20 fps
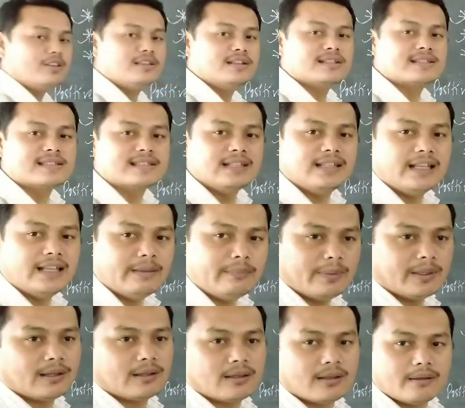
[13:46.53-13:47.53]
on the
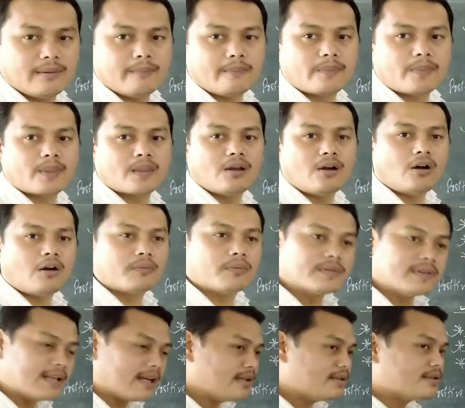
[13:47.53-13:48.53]
syllable
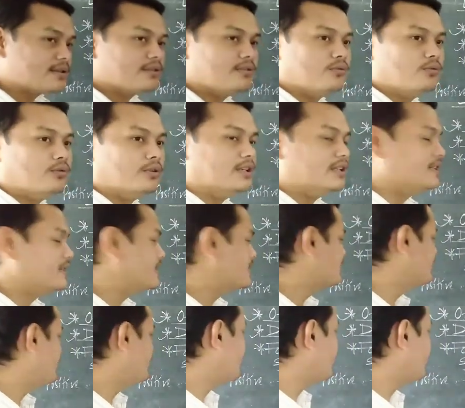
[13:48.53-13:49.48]
of that word.